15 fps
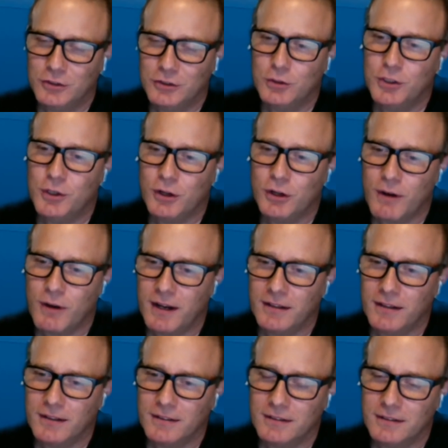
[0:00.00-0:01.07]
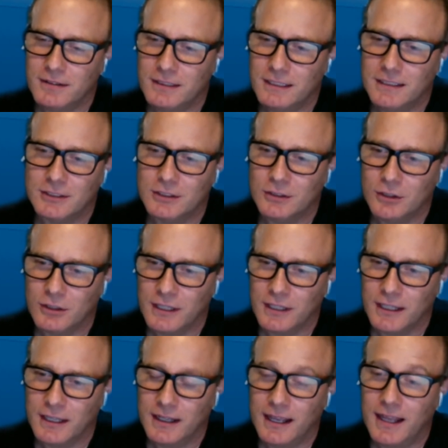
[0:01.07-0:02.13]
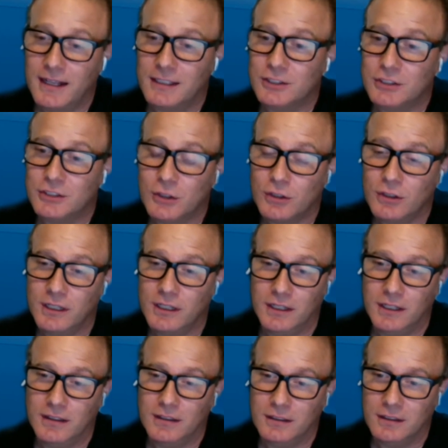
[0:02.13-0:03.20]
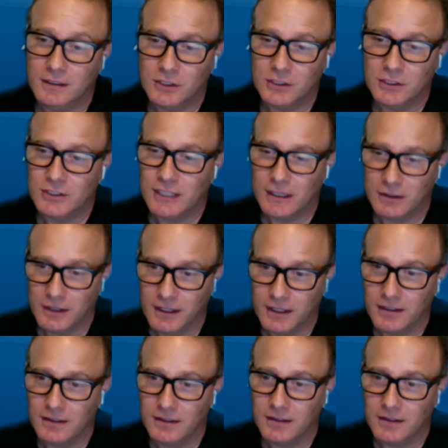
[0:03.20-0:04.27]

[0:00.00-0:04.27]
To your credit, it doesn't look like it, and it certainly doesn't sound like it.